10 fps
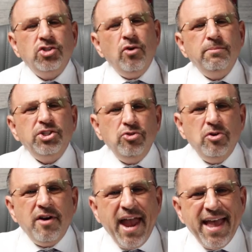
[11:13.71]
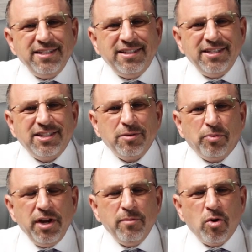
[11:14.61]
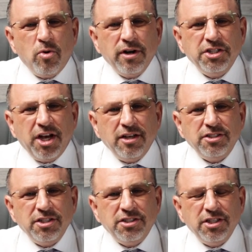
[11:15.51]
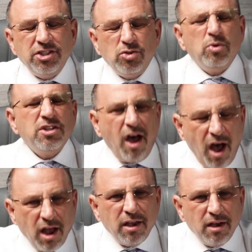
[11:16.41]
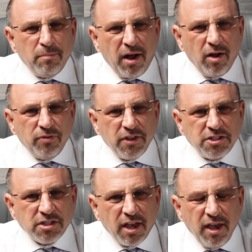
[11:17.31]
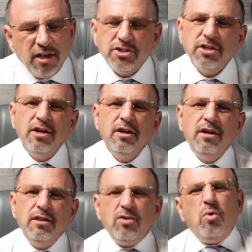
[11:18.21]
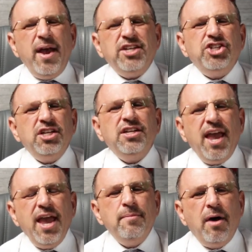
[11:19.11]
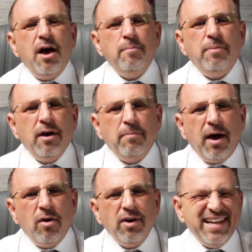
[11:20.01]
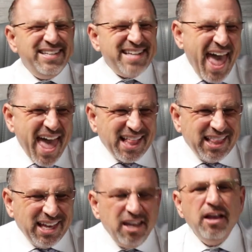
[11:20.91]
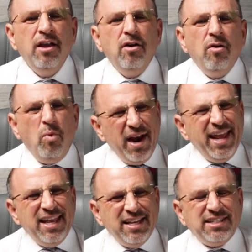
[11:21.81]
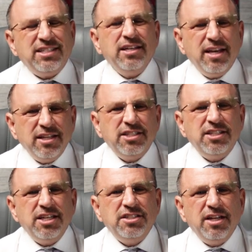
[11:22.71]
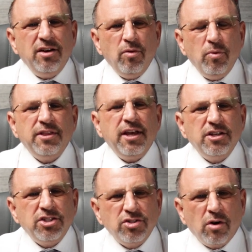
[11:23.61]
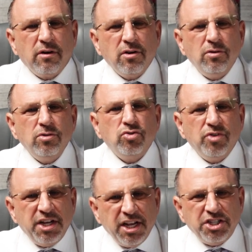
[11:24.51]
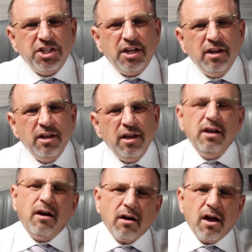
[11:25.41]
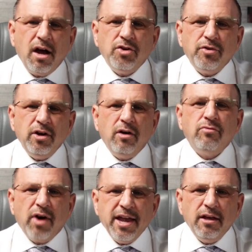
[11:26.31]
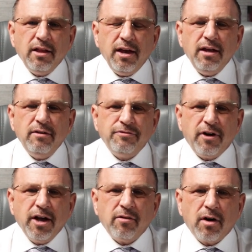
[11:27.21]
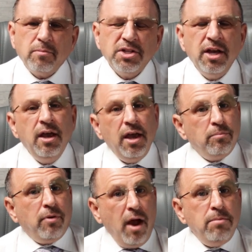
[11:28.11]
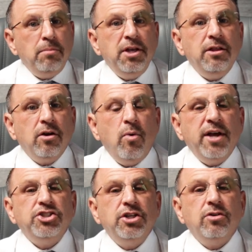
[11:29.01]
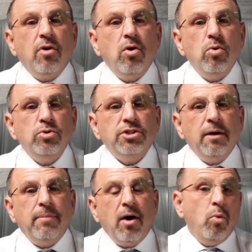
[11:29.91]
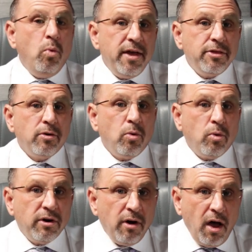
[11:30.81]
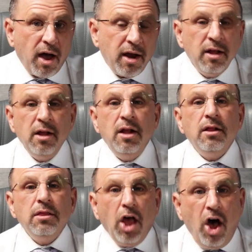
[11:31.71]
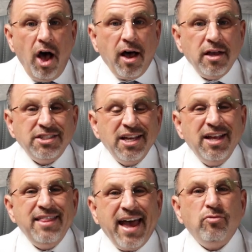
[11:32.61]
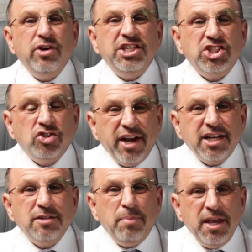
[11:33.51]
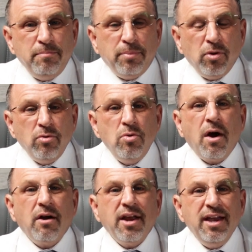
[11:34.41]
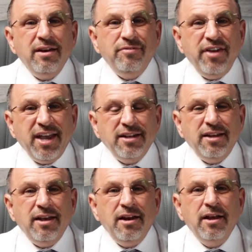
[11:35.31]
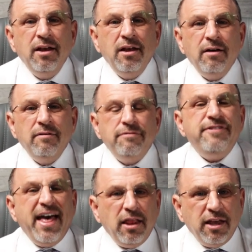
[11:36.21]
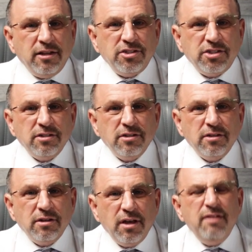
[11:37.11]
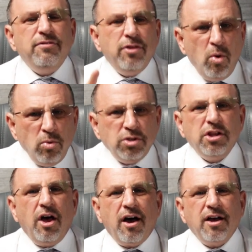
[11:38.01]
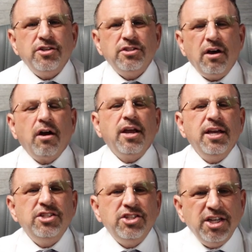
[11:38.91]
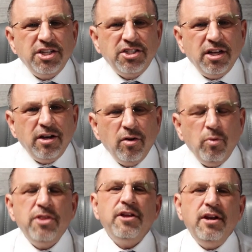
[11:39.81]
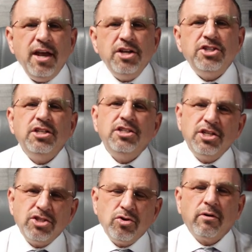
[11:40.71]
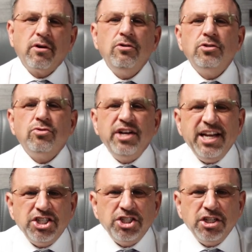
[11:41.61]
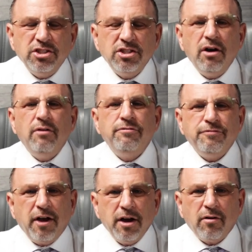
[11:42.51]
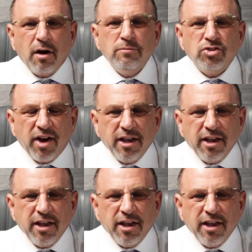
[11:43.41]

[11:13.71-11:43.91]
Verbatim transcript: So I'm sure as the Supreme Court justices were talking about this case, the question came up about exactly what is consistent with the historical tradition in our country of regulating firearms. And probably the question arose about whether or not laws that restrict people who are convicted felons if those laws are consistent with the nation's historical traditions of firearms